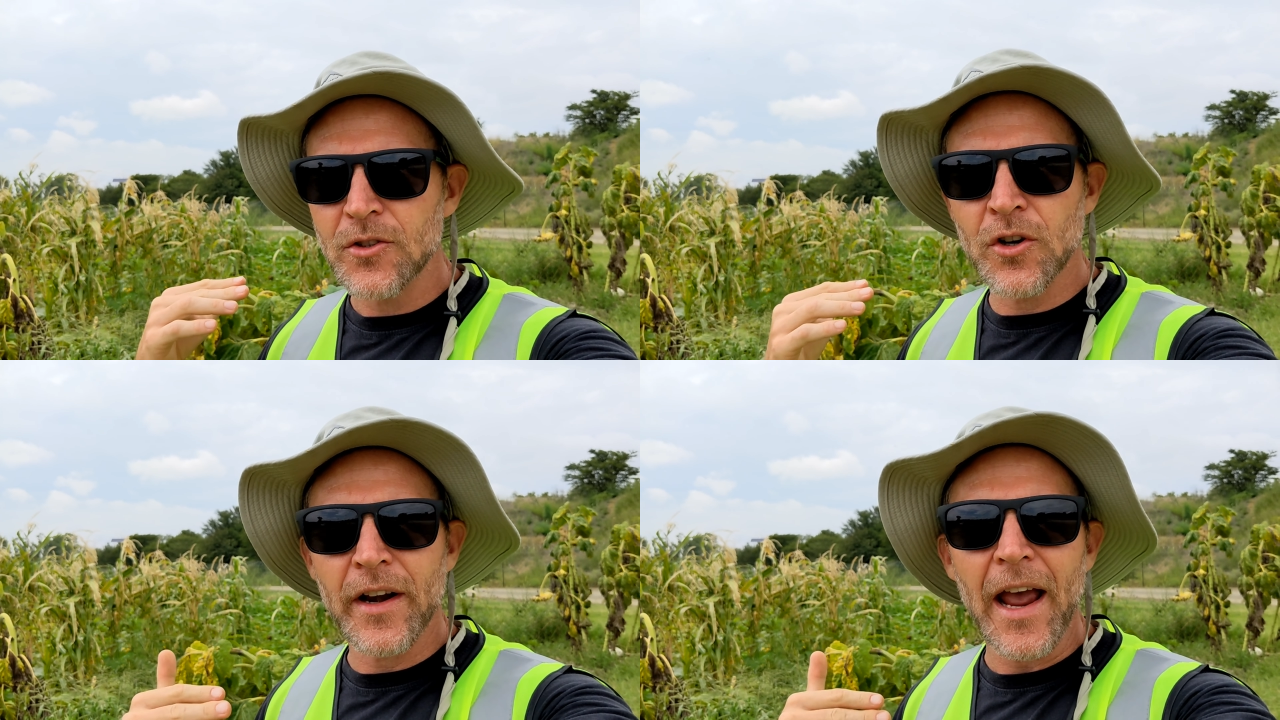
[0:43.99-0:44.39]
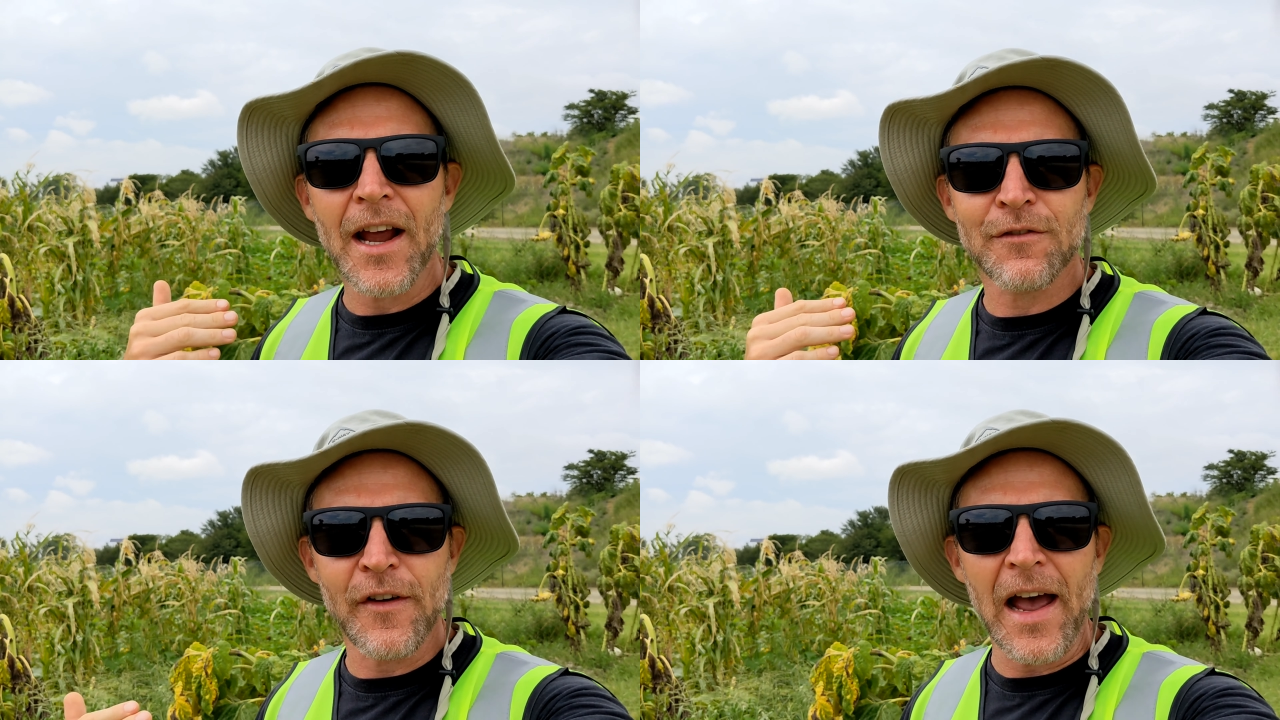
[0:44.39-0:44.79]
do not
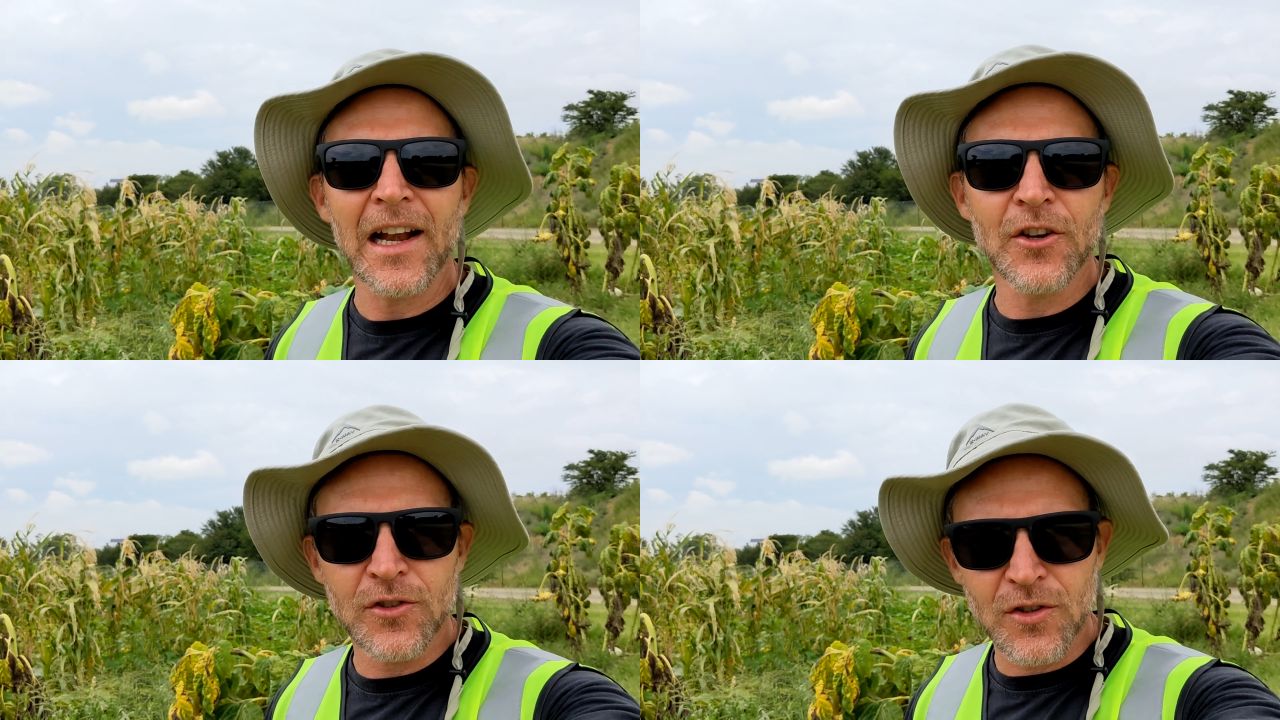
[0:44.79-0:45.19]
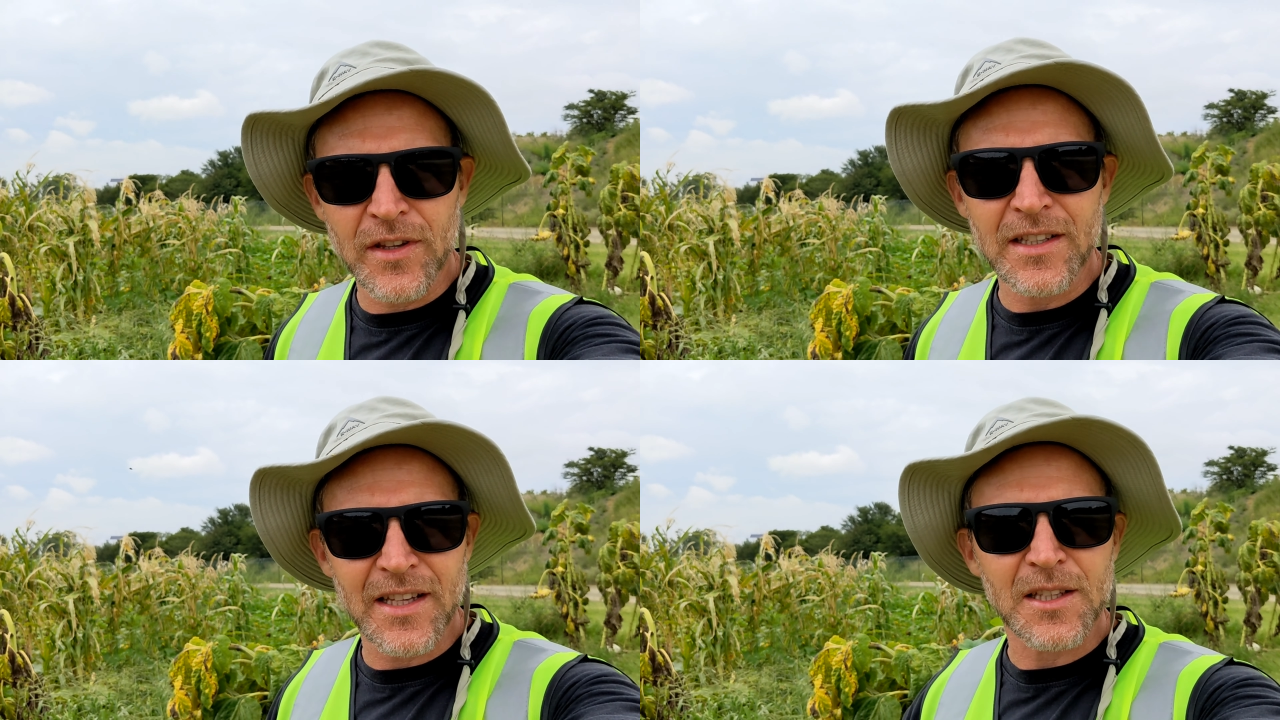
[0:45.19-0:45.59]
add value to
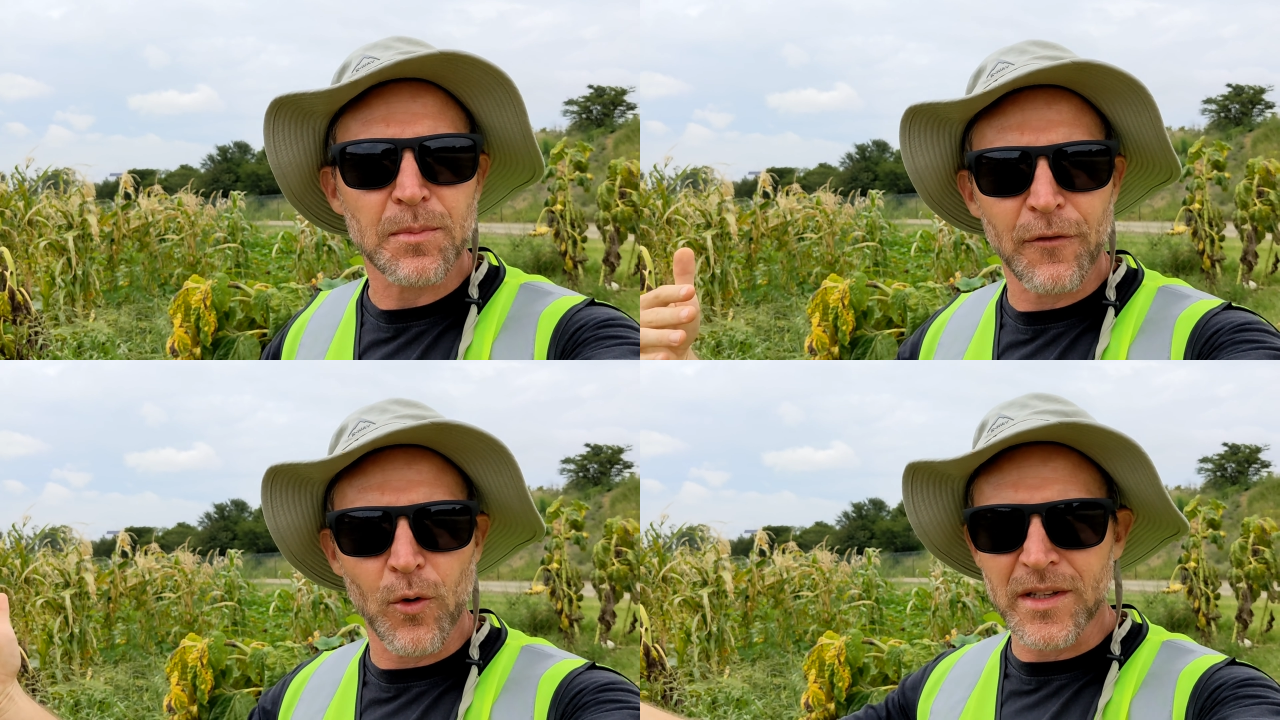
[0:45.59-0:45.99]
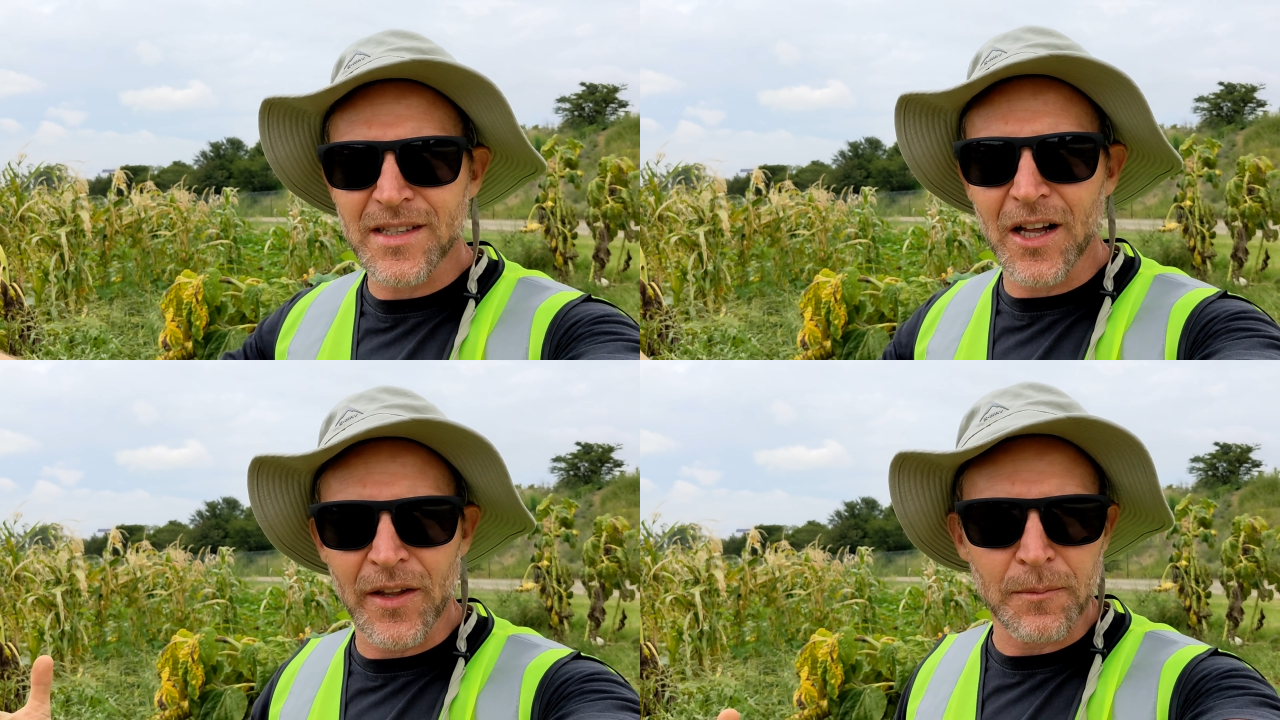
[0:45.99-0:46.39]
these things before we
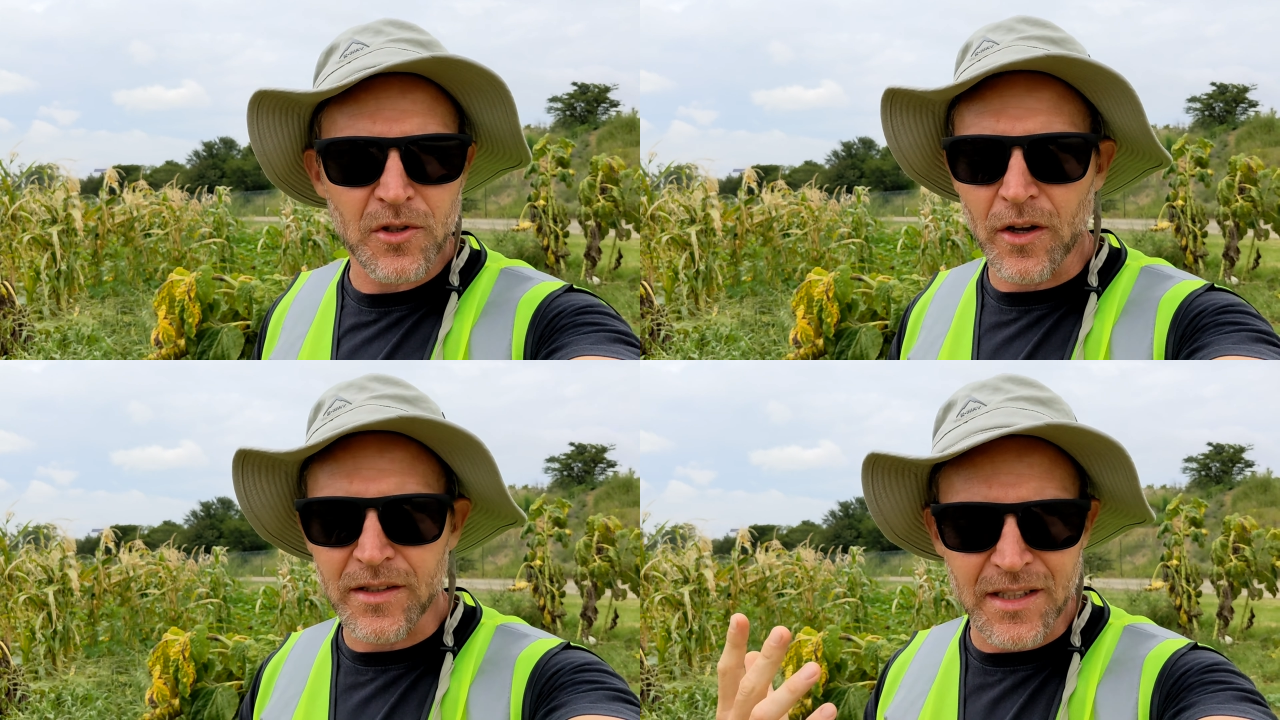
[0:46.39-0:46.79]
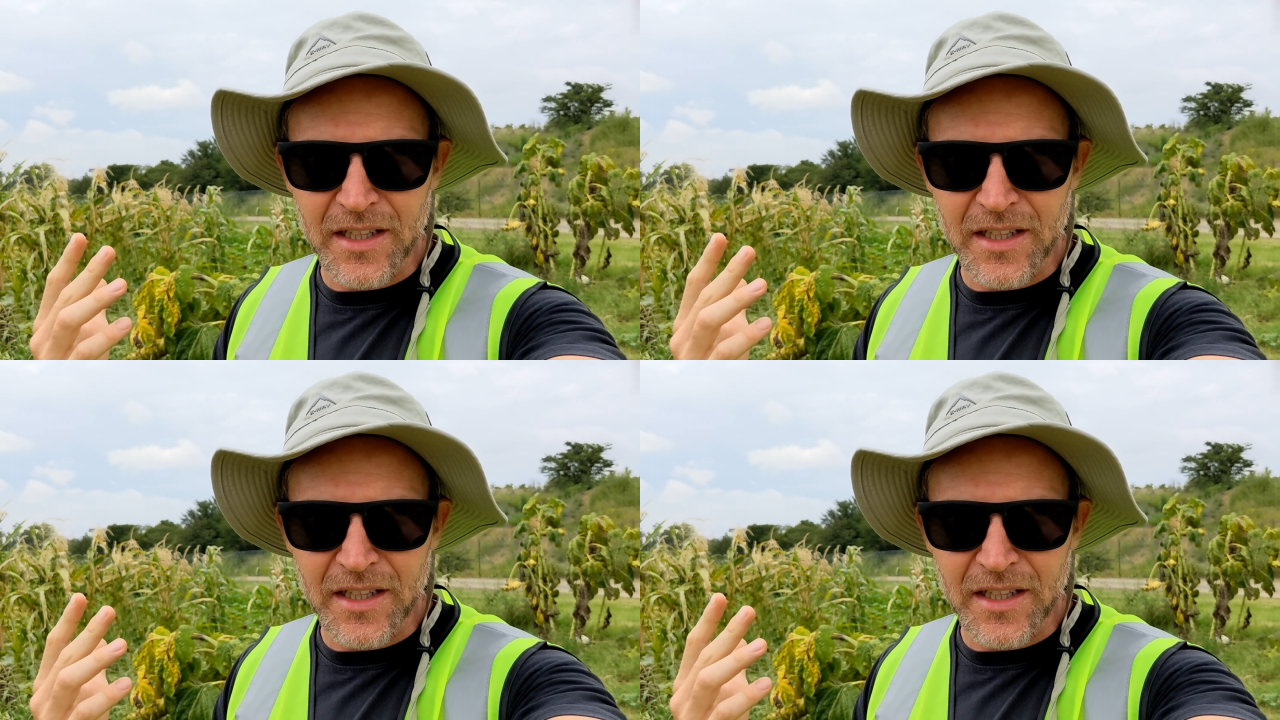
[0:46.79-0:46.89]
sell them. So as an